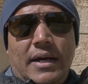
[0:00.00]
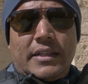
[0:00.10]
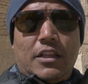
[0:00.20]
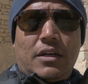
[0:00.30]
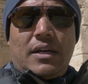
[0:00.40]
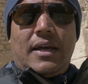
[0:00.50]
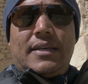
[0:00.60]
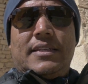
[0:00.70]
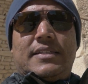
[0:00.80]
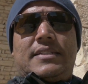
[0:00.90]
And look
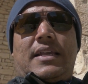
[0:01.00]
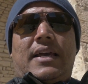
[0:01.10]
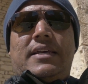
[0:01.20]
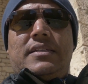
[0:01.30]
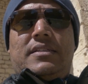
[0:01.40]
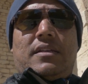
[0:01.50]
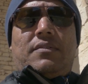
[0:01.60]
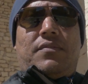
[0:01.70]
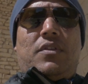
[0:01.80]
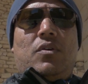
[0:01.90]
at the size
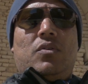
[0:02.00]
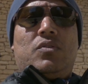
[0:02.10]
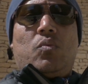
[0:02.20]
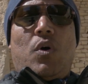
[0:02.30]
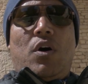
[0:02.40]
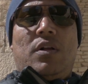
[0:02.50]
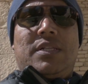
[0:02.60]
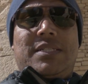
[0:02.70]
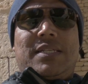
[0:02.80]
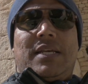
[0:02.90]
of those
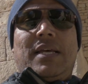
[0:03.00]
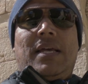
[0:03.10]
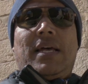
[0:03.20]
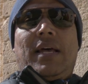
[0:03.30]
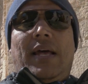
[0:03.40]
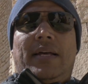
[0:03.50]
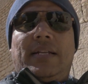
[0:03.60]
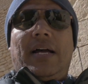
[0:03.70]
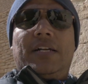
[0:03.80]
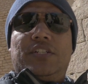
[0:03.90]
walls and
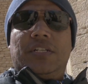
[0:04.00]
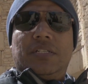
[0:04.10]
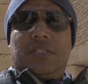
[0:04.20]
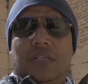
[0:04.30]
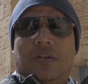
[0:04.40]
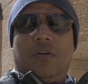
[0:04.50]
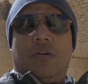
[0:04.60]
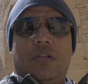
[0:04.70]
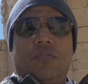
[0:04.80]
arches all